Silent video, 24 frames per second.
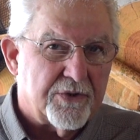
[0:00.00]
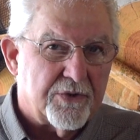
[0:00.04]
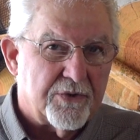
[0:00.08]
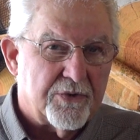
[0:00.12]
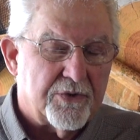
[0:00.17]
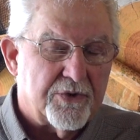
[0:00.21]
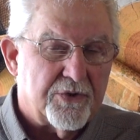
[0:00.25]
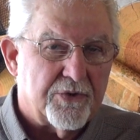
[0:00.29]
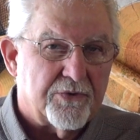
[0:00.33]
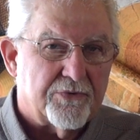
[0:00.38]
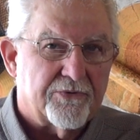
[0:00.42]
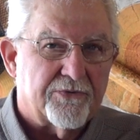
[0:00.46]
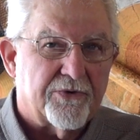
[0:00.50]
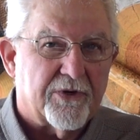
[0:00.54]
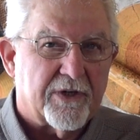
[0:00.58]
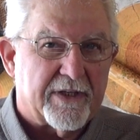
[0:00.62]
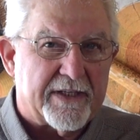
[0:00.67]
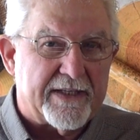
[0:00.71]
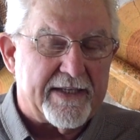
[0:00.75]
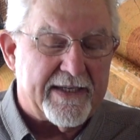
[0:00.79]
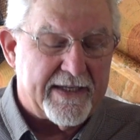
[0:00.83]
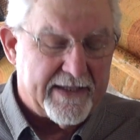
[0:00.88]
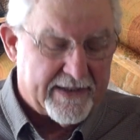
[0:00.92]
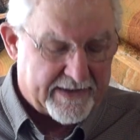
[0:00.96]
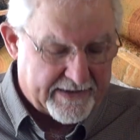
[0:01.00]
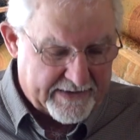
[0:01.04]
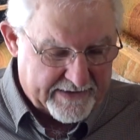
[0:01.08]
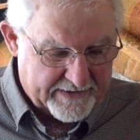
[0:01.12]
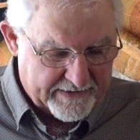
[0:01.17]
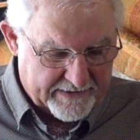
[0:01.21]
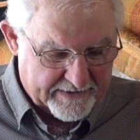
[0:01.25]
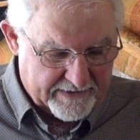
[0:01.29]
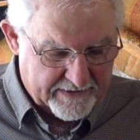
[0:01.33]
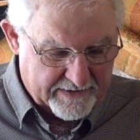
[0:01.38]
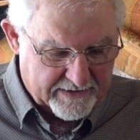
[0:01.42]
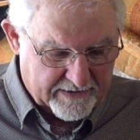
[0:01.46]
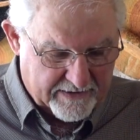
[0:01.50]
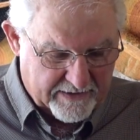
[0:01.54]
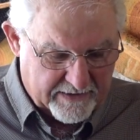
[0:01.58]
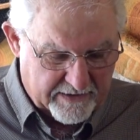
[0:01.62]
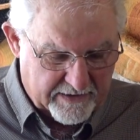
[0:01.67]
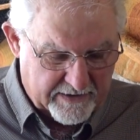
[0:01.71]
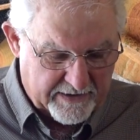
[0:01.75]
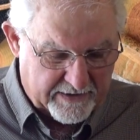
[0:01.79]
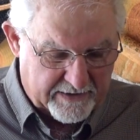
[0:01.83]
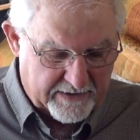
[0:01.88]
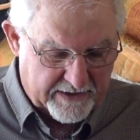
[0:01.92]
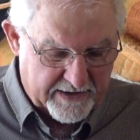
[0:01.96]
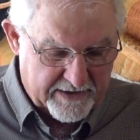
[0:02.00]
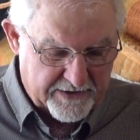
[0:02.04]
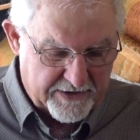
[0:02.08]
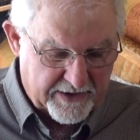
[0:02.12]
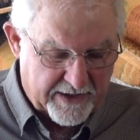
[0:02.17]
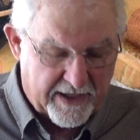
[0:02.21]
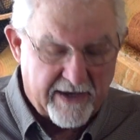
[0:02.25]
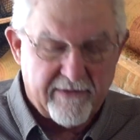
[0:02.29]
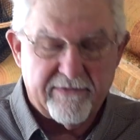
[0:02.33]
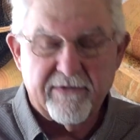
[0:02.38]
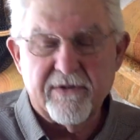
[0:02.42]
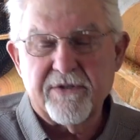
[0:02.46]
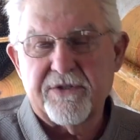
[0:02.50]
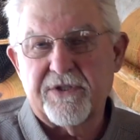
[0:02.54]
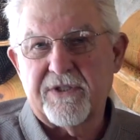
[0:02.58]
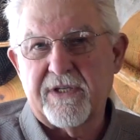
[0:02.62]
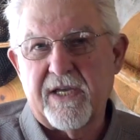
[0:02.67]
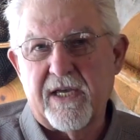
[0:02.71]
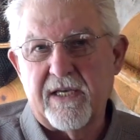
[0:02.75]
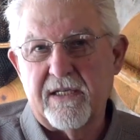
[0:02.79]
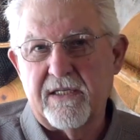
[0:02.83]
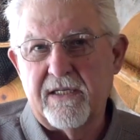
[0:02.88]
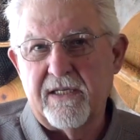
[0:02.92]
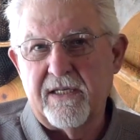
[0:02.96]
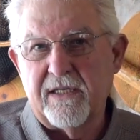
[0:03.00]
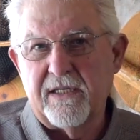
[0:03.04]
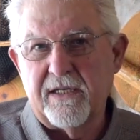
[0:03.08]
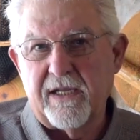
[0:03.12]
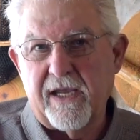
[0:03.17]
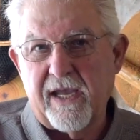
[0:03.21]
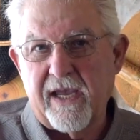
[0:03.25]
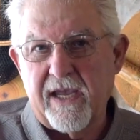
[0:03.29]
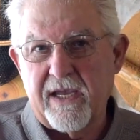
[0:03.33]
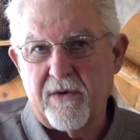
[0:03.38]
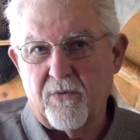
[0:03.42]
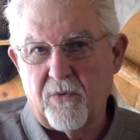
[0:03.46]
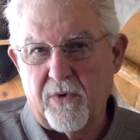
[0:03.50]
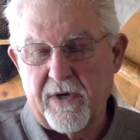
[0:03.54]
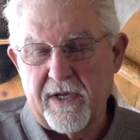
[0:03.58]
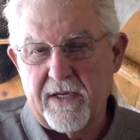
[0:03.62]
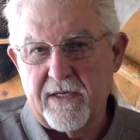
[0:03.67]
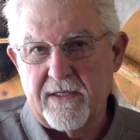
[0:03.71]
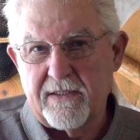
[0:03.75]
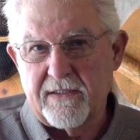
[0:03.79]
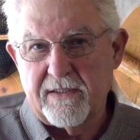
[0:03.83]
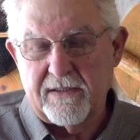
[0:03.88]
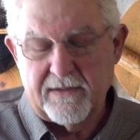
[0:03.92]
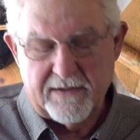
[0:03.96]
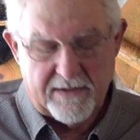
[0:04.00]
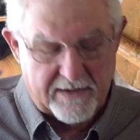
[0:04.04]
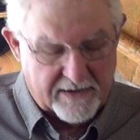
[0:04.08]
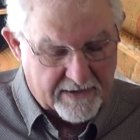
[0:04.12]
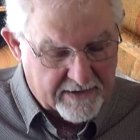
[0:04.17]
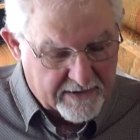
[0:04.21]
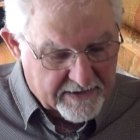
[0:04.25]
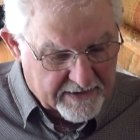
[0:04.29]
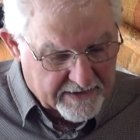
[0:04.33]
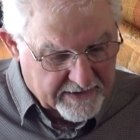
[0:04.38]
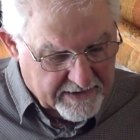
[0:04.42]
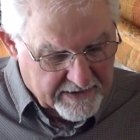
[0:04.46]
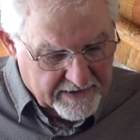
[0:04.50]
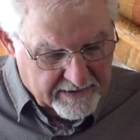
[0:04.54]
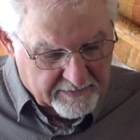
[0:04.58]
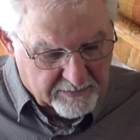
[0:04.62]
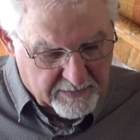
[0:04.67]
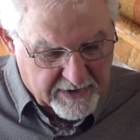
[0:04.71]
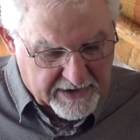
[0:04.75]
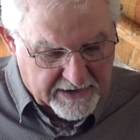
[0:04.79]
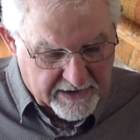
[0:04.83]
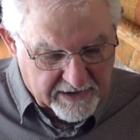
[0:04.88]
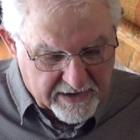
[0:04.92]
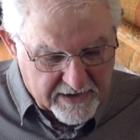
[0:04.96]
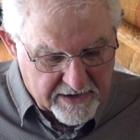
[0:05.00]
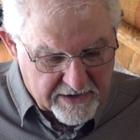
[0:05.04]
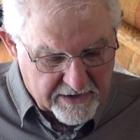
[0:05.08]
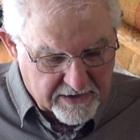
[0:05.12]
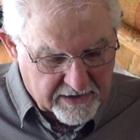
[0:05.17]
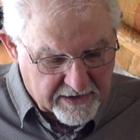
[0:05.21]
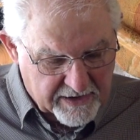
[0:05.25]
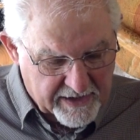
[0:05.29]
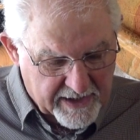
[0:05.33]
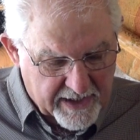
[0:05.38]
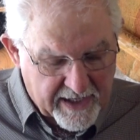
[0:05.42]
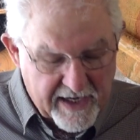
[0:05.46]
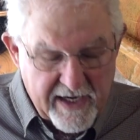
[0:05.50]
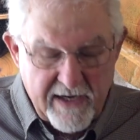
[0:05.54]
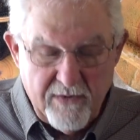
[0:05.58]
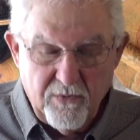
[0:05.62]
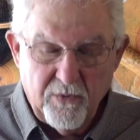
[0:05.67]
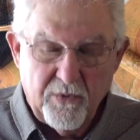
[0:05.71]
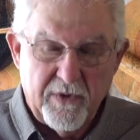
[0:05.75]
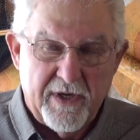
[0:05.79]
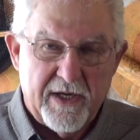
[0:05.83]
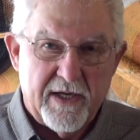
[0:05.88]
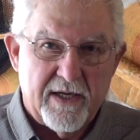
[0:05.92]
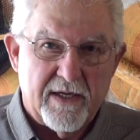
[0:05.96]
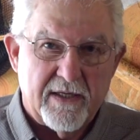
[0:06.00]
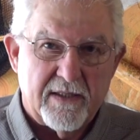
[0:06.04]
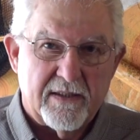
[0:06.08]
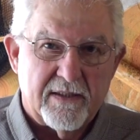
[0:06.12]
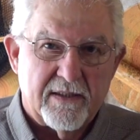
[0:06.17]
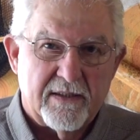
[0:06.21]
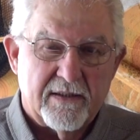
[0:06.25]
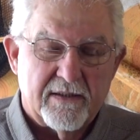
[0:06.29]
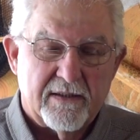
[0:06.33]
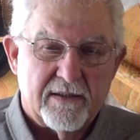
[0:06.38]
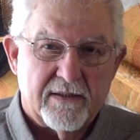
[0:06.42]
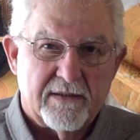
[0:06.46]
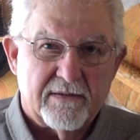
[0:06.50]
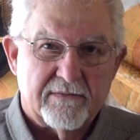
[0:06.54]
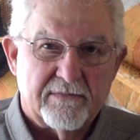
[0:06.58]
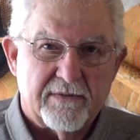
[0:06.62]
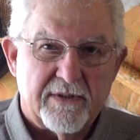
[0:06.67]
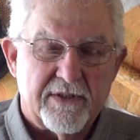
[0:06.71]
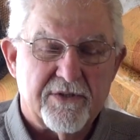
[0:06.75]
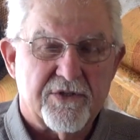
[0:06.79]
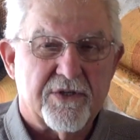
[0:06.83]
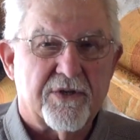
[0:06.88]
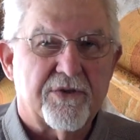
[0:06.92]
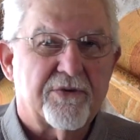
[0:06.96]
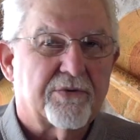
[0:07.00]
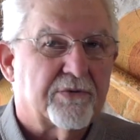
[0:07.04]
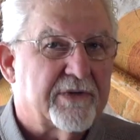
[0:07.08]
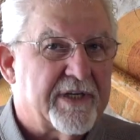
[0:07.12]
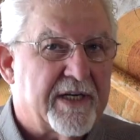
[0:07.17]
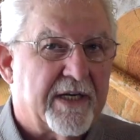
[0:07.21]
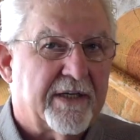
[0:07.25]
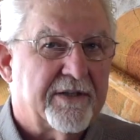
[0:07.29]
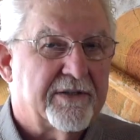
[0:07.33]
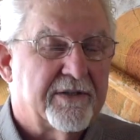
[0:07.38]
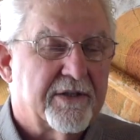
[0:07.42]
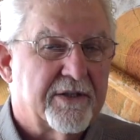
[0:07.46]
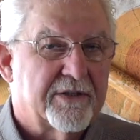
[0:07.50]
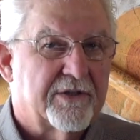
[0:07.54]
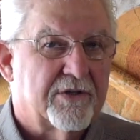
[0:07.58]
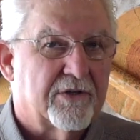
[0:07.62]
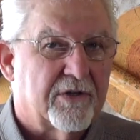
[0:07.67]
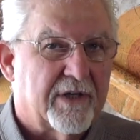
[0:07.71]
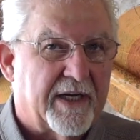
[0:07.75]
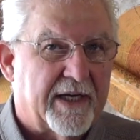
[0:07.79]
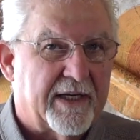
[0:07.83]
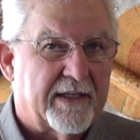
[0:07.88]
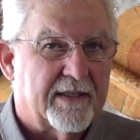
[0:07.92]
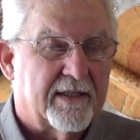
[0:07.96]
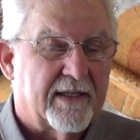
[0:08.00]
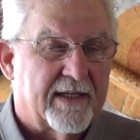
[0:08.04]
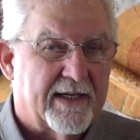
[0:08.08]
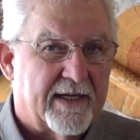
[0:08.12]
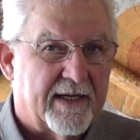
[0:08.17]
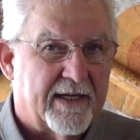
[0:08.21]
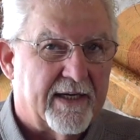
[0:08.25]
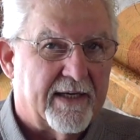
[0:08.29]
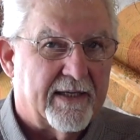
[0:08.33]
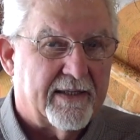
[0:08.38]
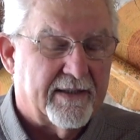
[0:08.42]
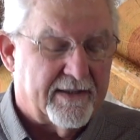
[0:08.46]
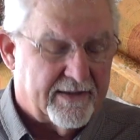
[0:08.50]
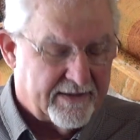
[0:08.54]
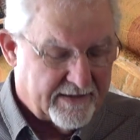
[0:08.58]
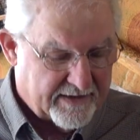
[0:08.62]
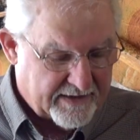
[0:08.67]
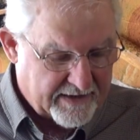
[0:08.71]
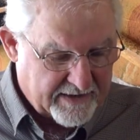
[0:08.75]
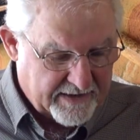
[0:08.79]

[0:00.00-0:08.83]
you to forget that this ever said an 8-weight, because an 8-weight is a 300 grain line,